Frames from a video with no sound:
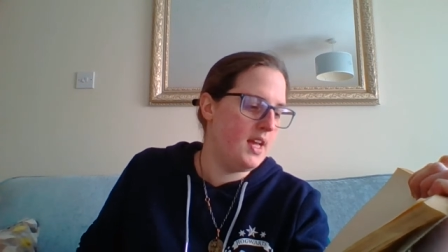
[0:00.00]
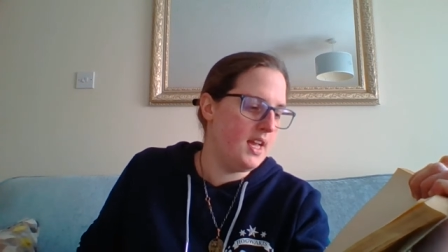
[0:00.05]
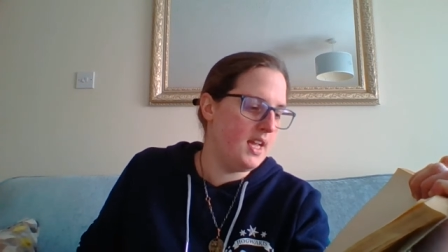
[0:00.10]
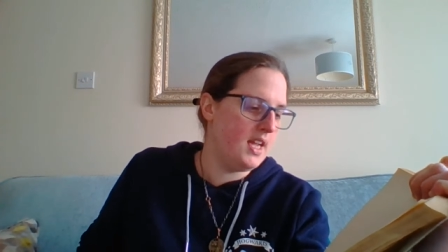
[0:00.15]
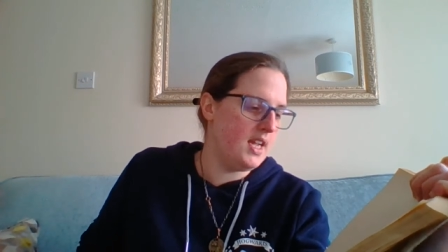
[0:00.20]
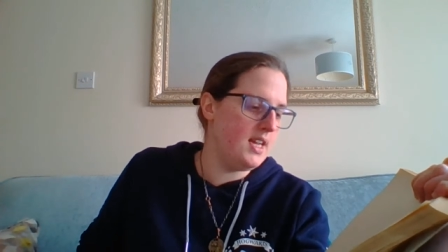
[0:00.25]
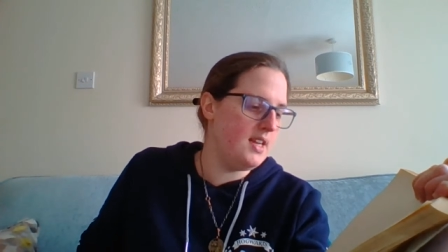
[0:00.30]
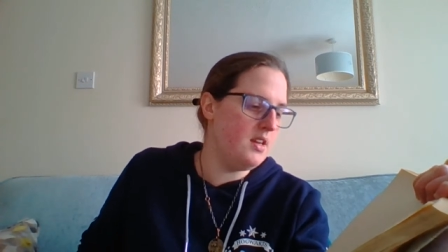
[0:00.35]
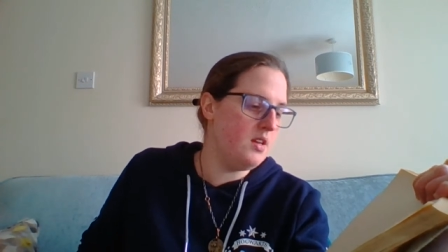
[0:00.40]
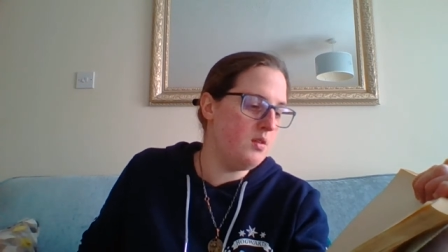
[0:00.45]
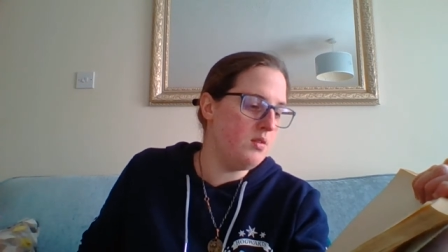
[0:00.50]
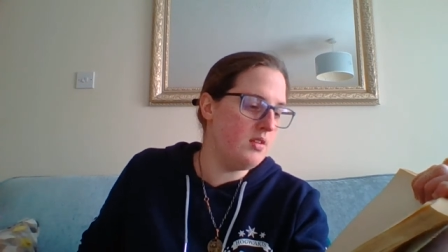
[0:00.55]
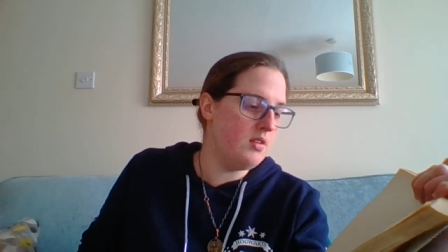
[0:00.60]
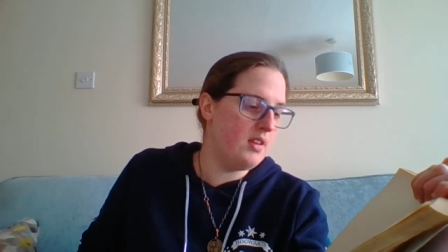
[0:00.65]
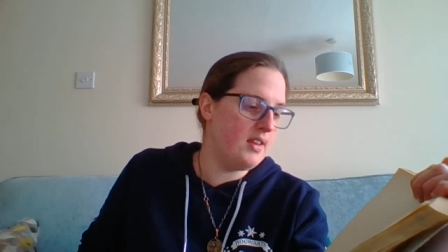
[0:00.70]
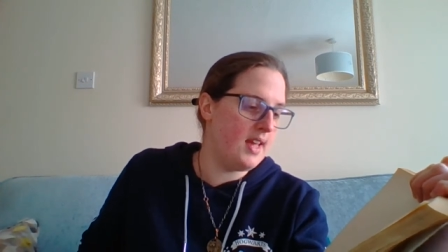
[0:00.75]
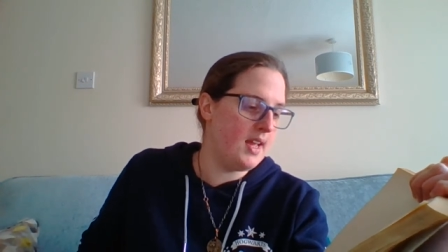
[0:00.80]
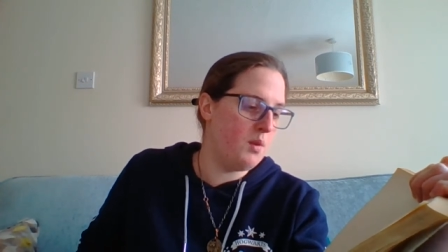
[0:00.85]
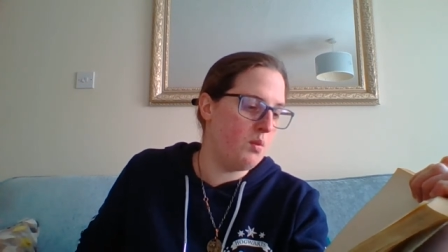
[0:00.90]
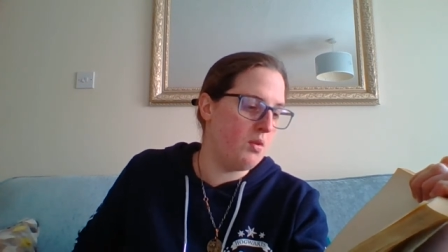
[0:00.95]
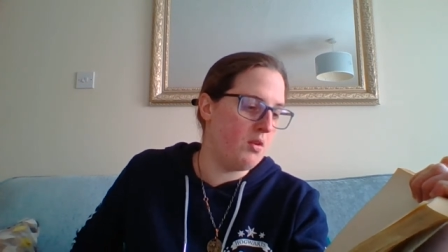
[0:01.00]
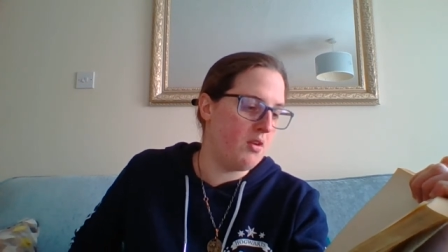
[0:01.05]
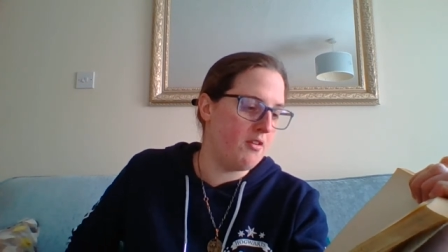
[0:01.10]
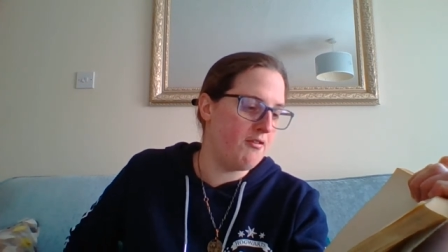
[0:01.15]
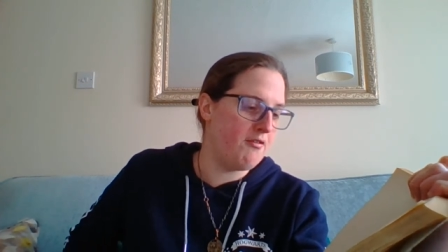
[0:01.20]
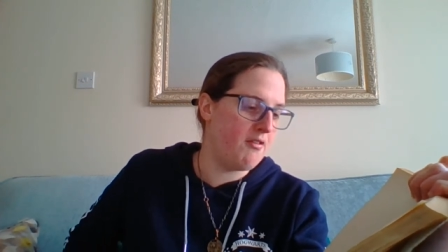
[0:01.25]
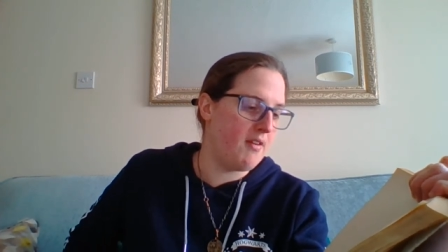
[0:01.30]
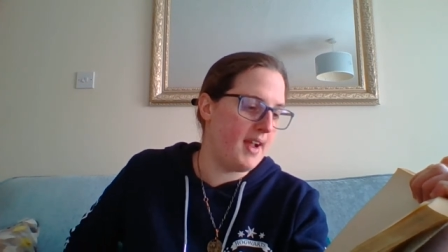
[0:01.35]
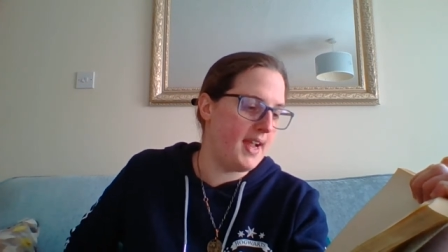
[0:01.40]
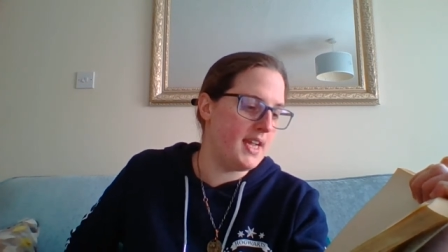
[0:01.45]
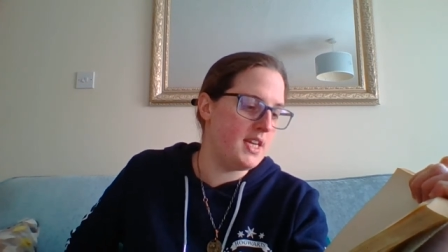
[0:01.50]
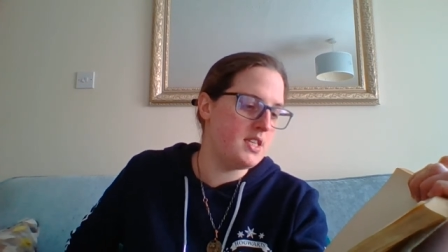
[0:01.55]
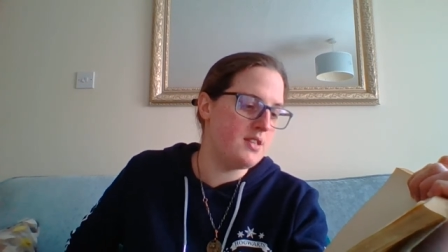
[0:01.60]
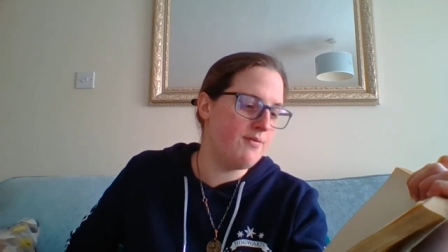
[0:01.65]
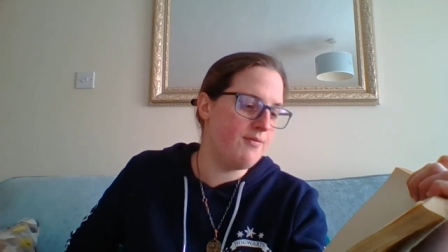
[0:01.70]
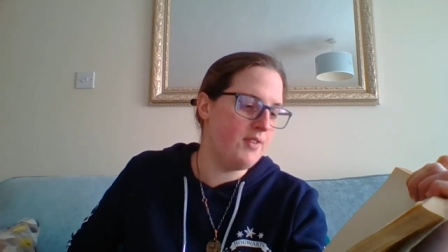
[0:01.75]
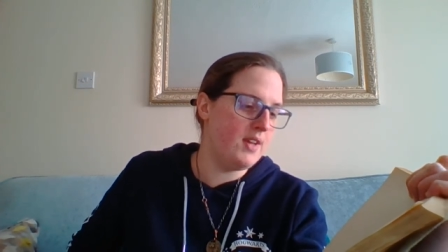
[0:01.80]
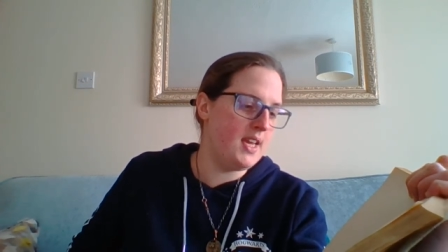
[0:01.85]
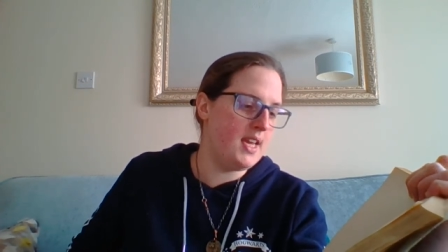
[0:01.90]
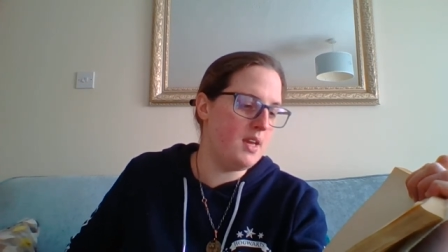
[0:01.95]
He knew that they were afraid,
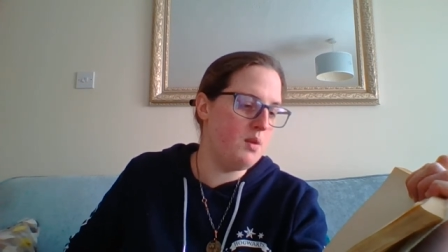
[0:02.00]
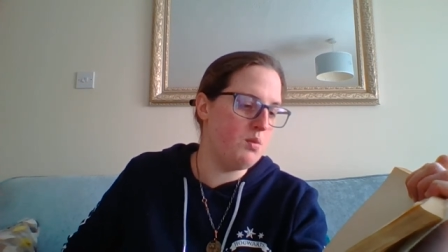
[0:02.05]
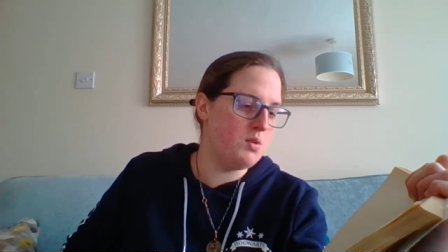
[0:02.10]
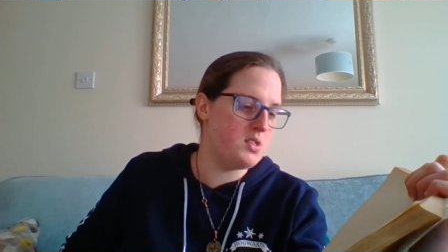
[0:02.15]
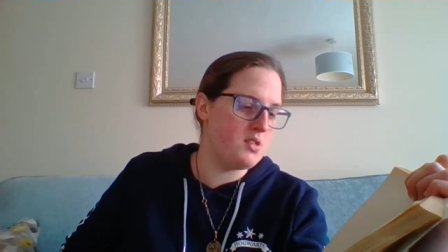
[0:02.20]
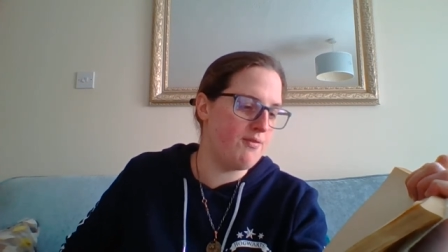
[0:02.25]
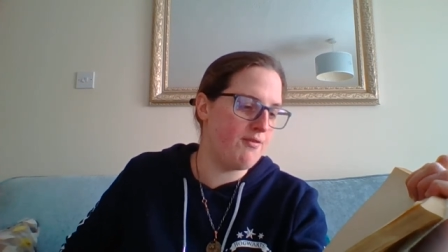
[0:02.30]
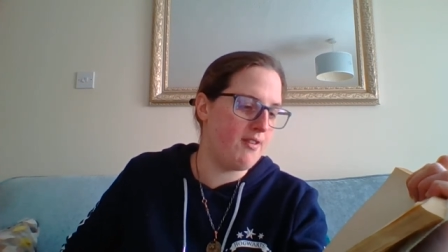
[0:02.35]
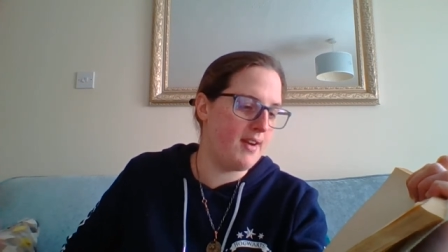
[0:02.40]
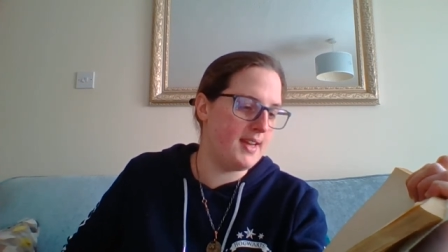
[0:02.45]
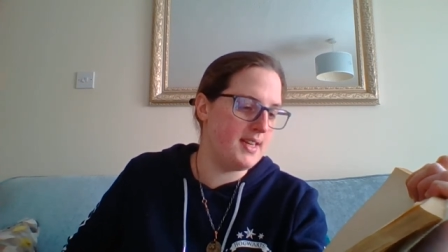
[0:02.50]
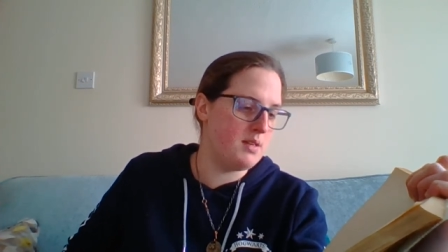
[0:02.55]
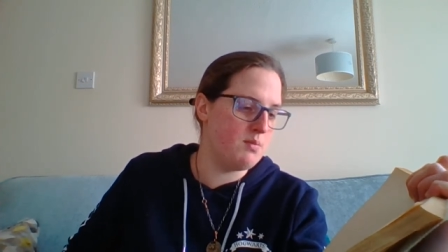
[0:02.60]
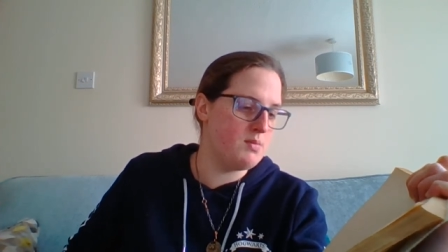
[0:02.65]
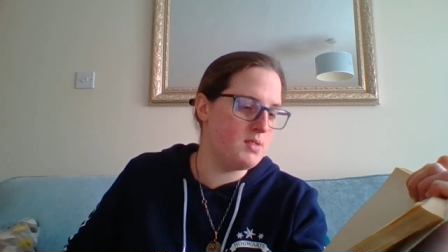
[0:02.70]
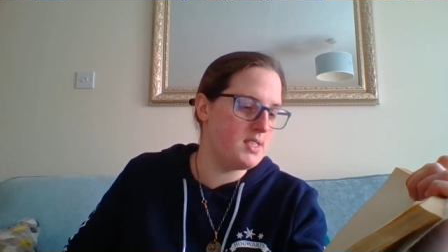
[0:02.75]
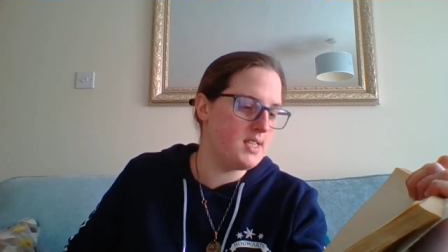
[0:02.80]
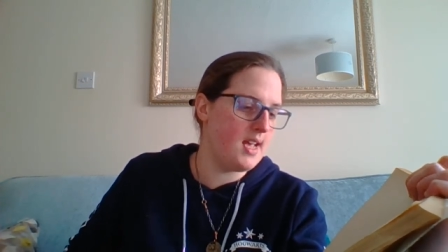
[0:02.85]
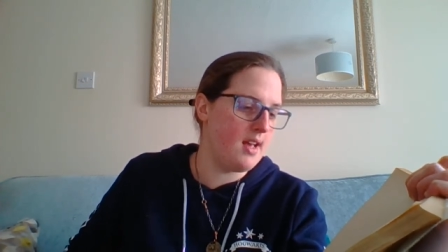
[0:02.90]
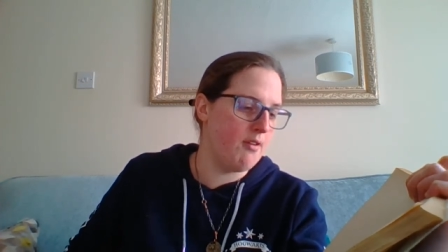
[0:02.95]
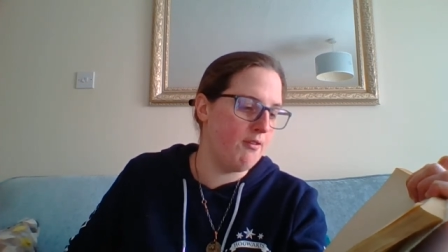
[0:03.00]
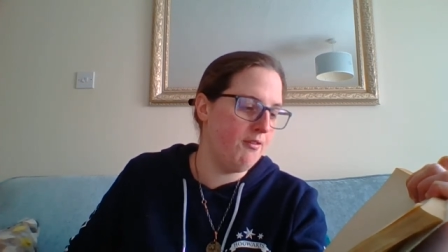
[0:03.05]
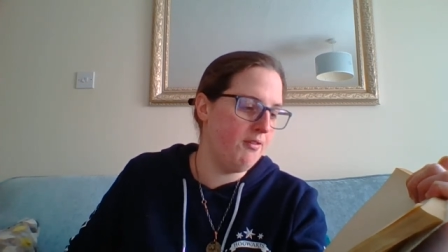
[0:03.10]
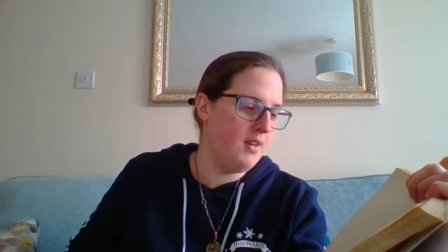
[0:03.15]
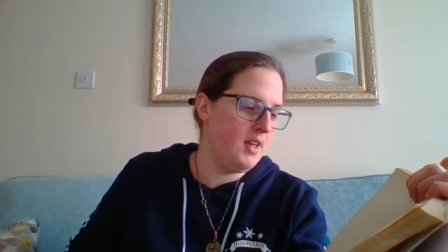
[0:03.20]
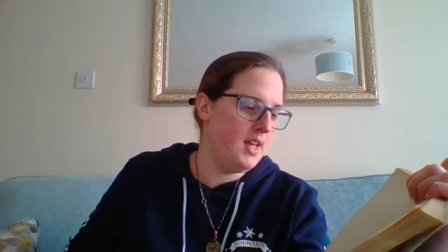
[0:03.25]
for he was afraid himself.